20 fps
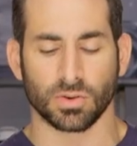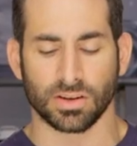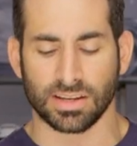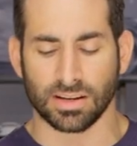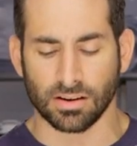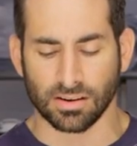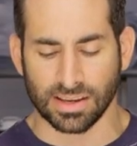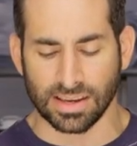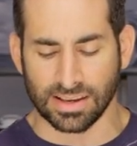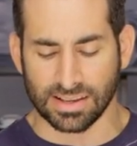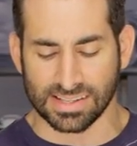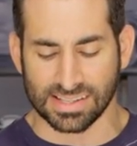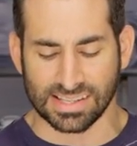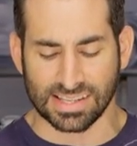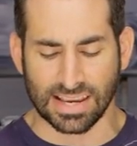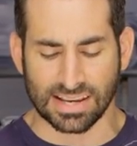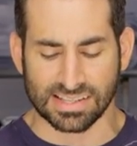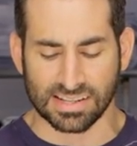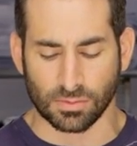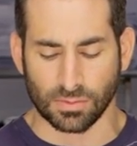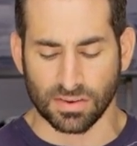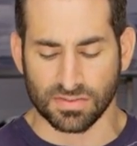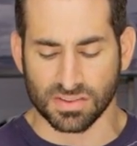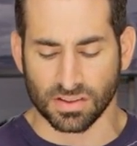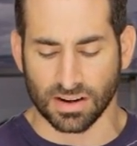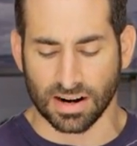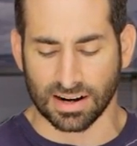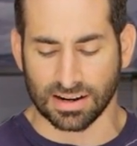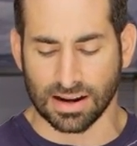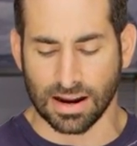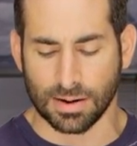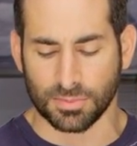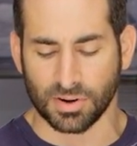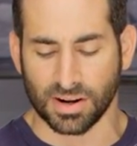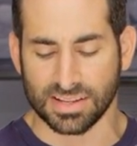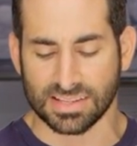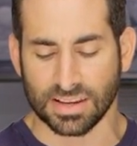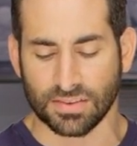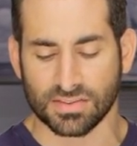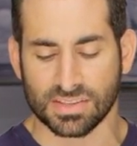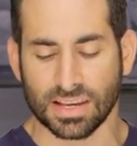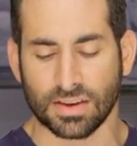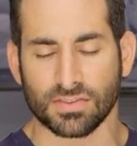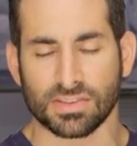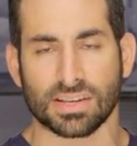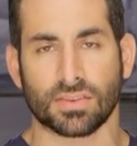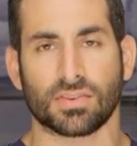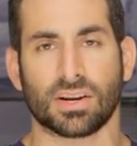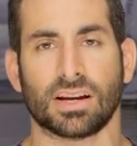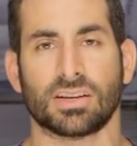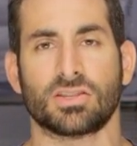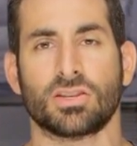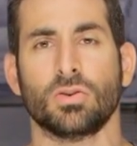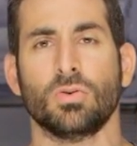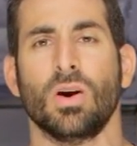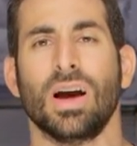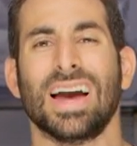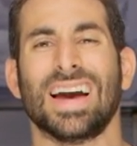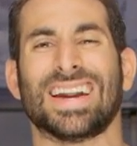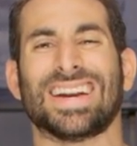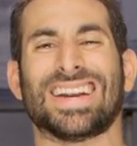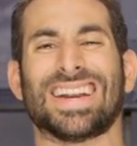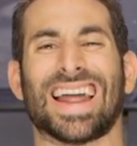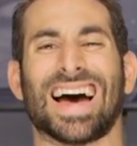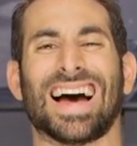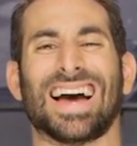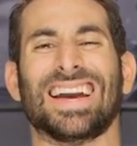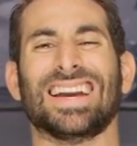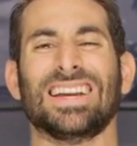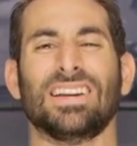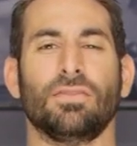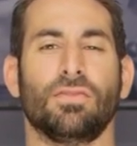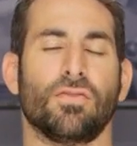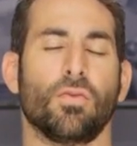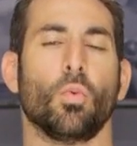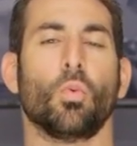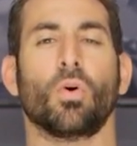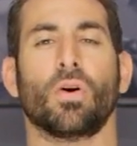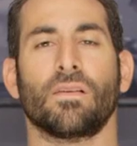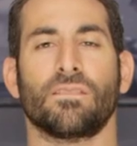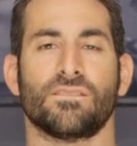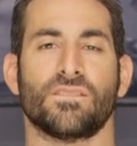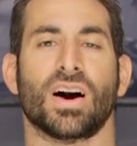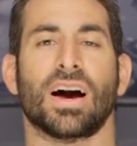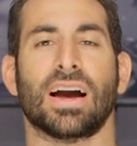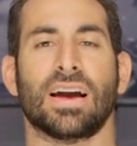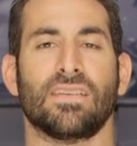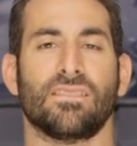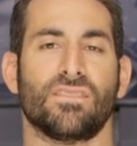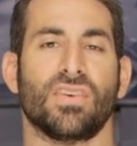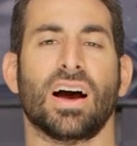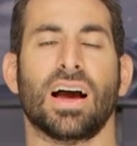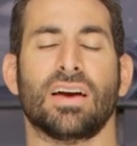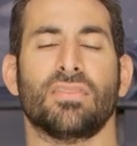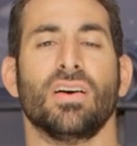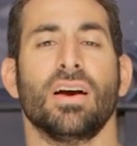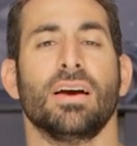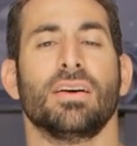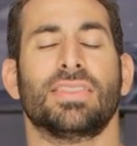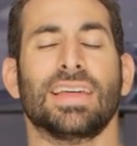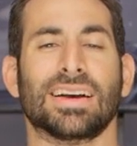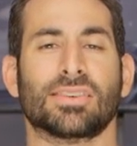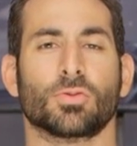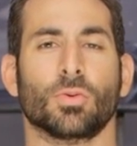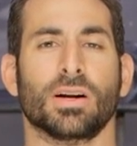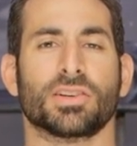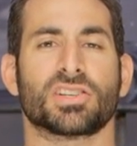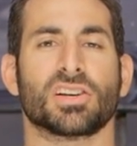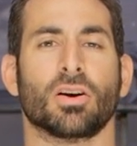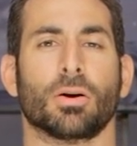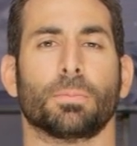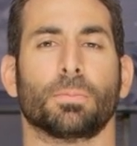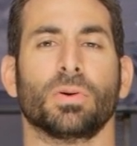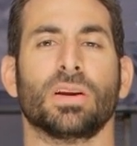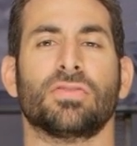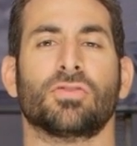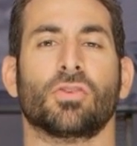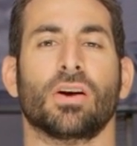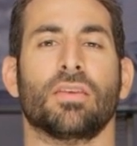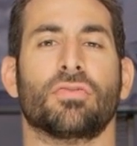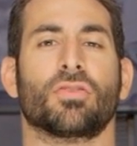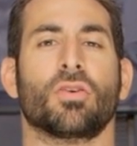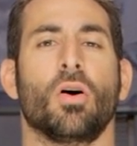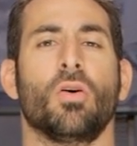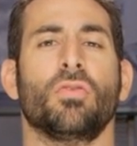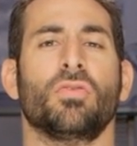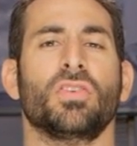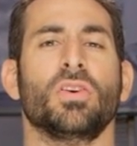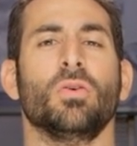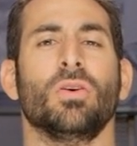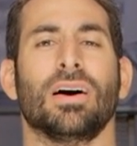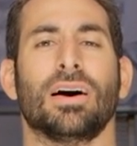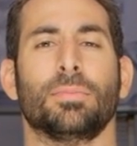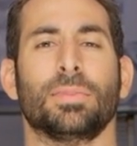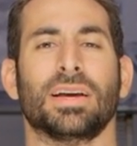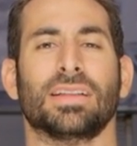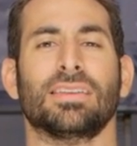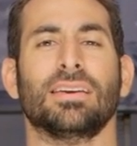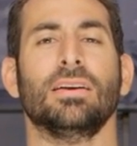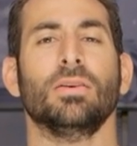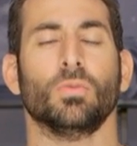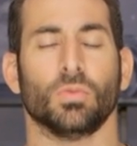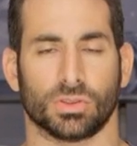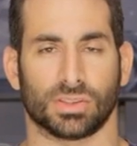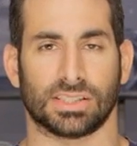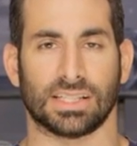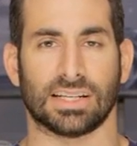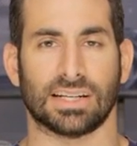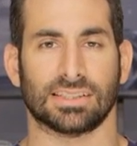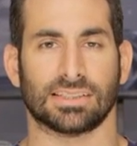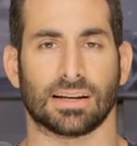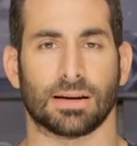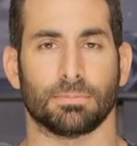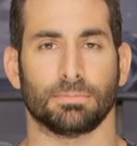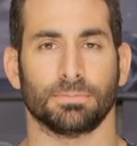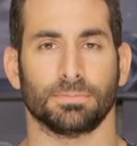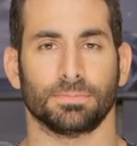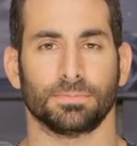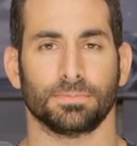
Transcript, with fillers: to a gear geek, see us at RevZilla.com or 877-792-9455. Thanks for watching our brief graphic overview. I'm Anthony. We'll see you next time.